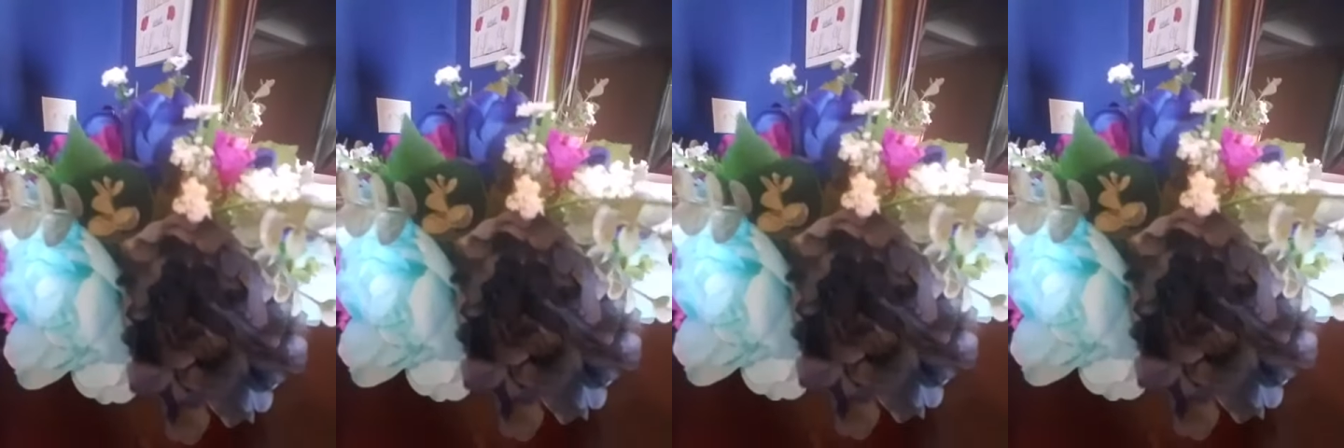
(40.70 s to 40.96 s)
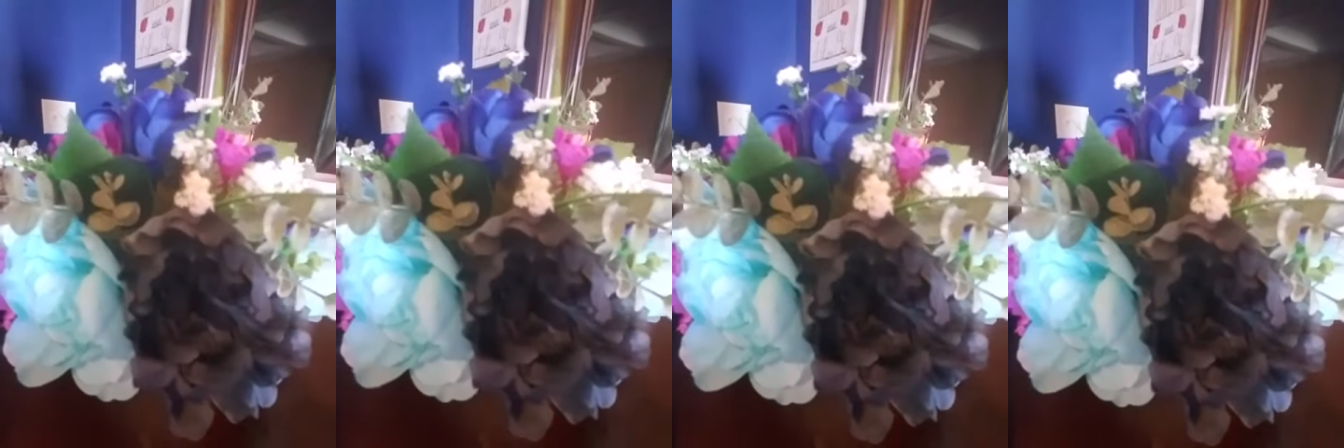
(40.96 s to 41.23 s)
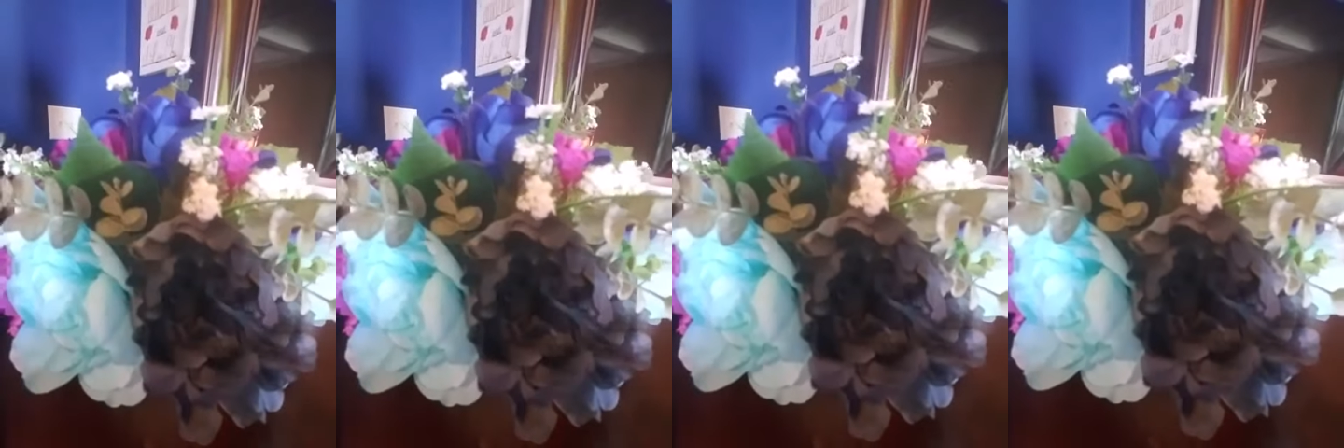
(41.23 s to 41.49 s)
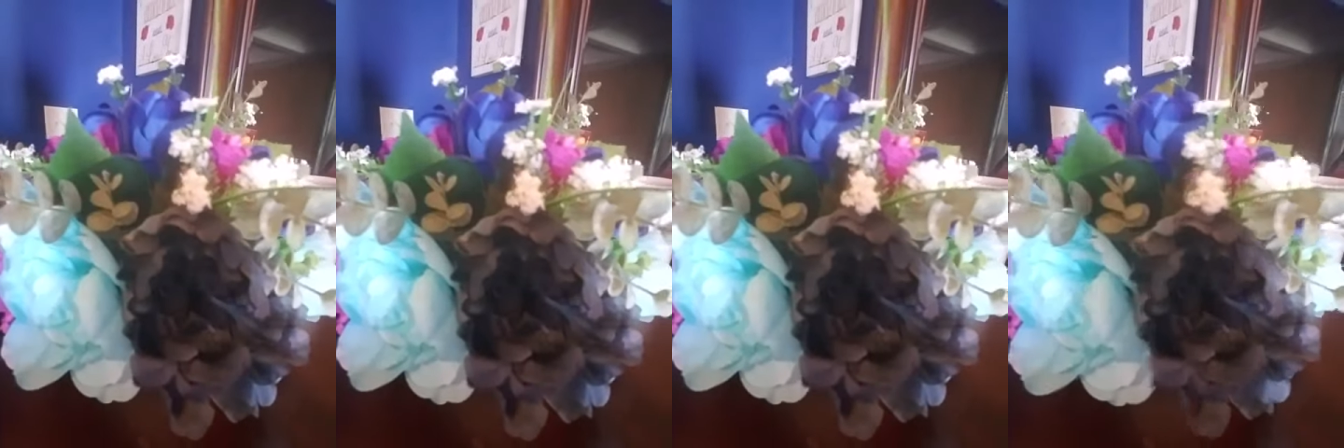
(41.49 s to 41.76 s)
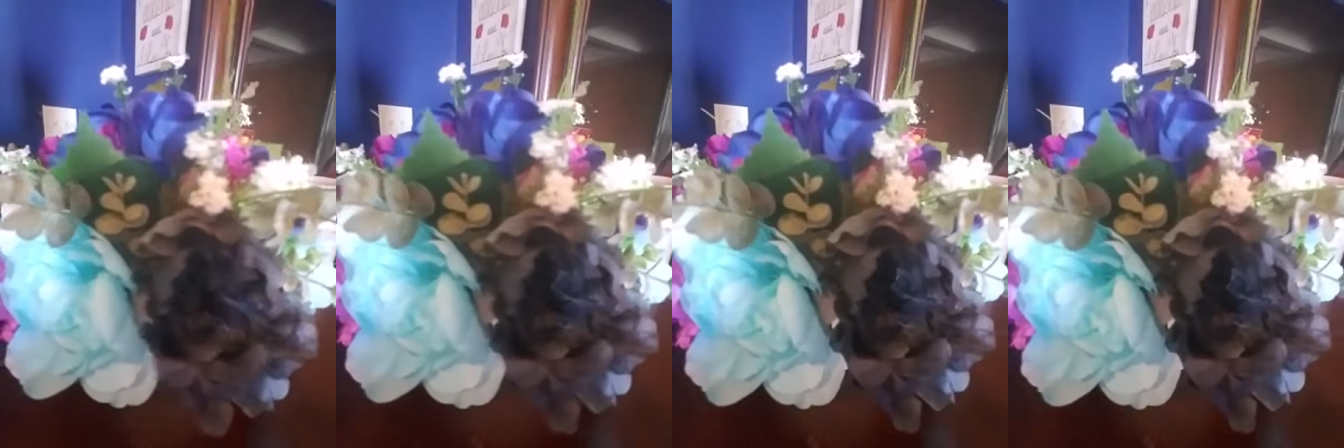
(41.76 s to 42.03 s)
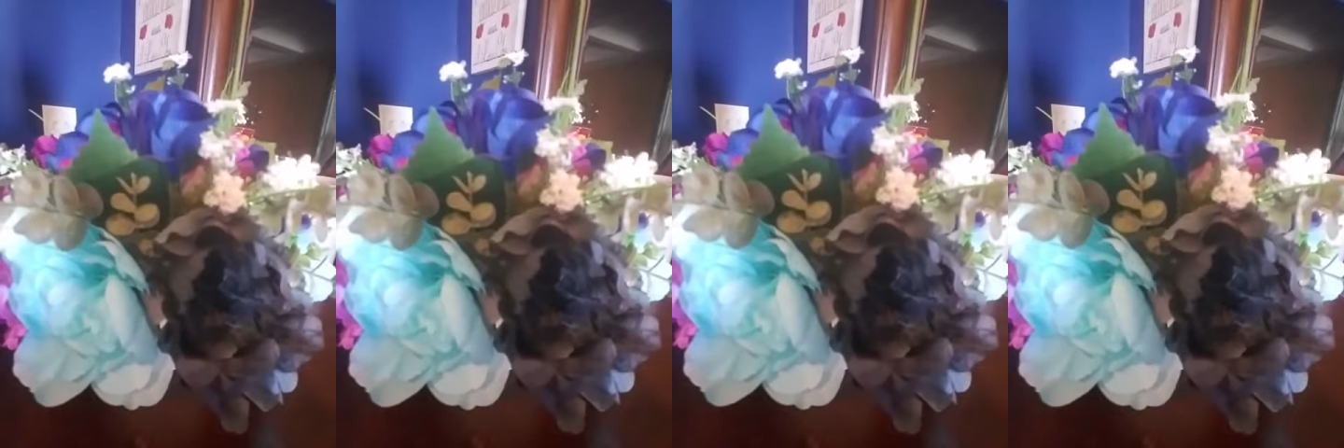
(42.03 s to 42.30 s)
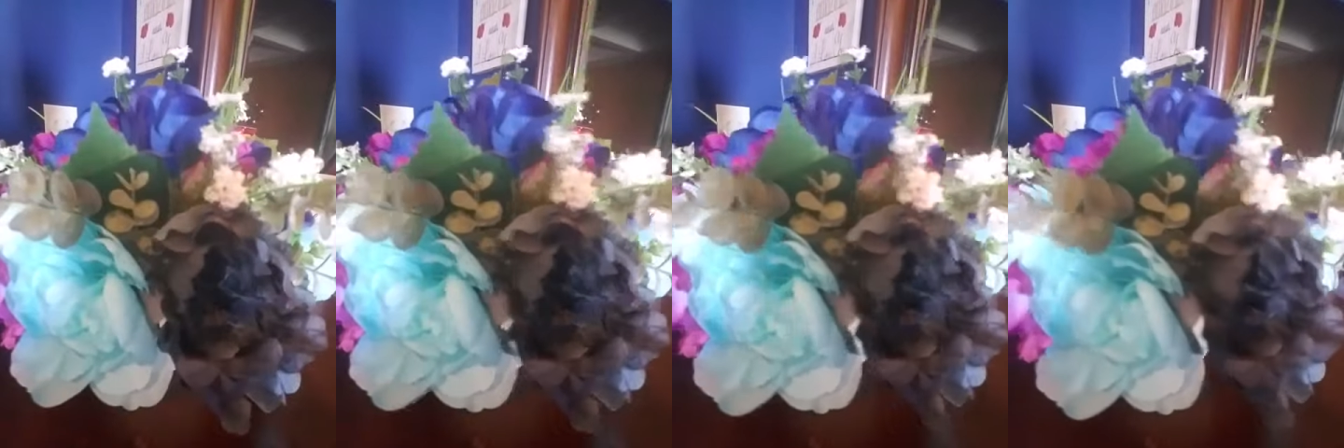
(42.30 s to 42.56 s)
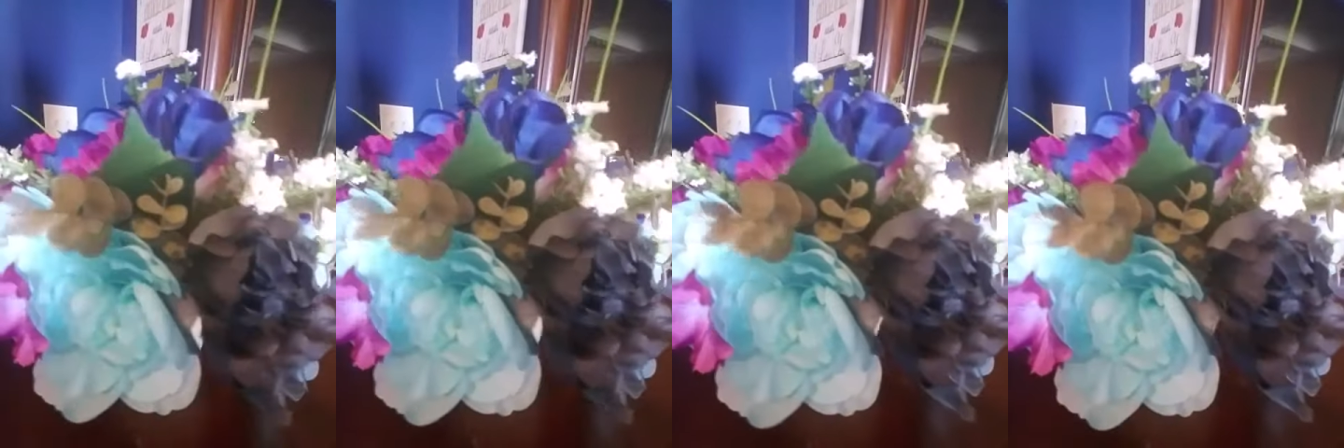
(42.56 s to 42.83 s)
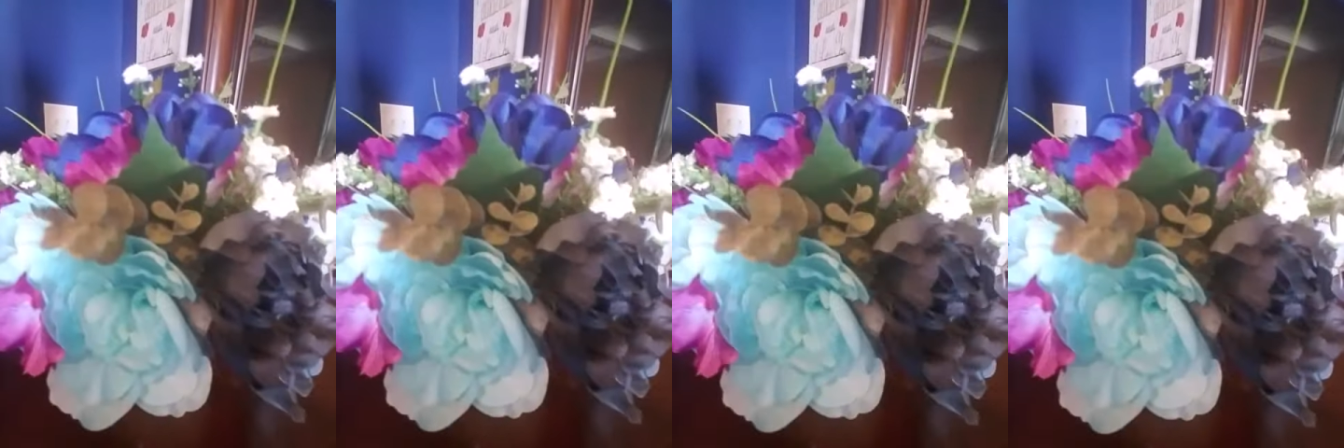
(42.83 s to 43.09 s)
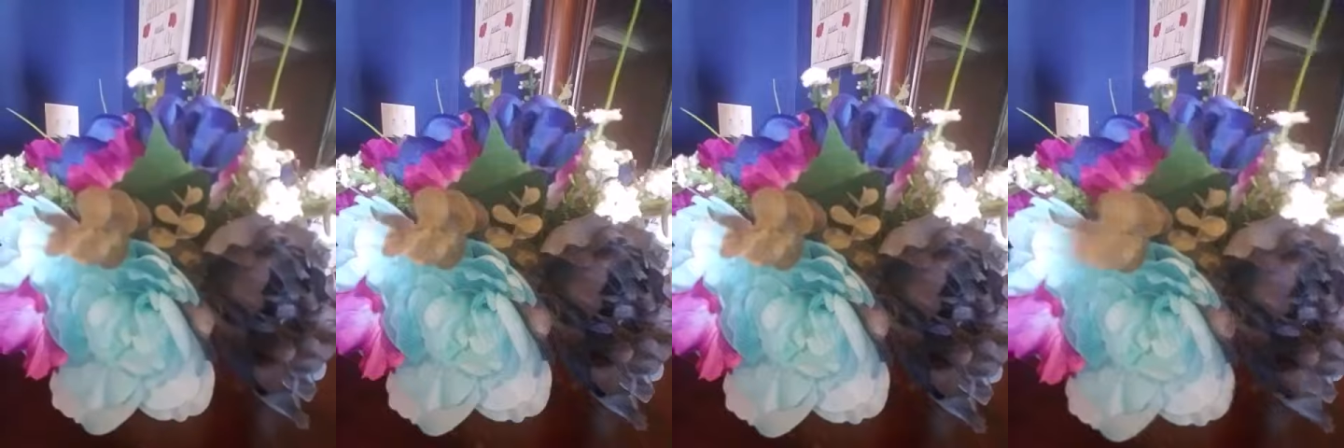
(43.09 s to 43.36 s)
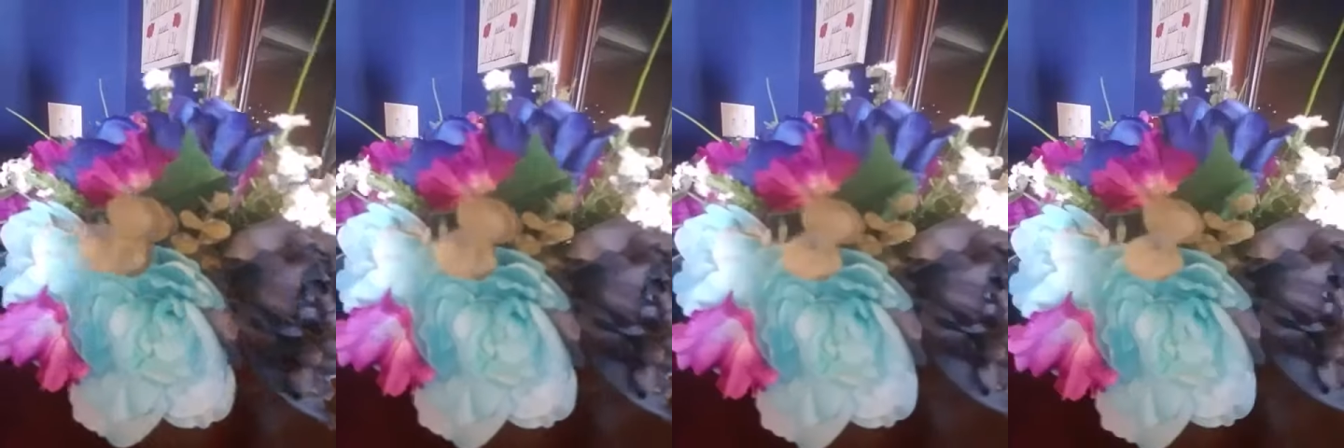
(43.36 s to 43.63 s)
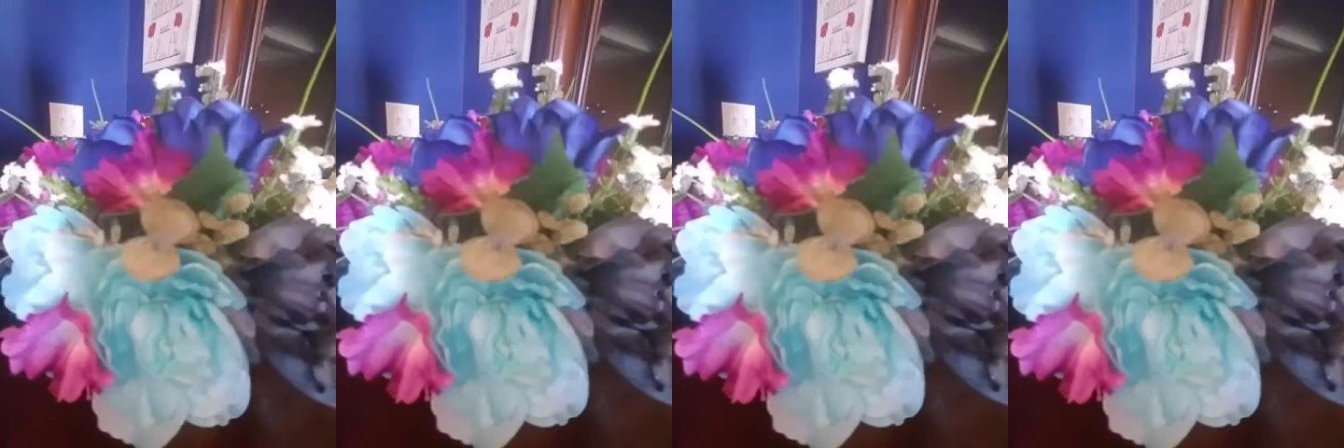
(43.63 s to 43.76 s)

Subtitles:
[unreadable: no face in view]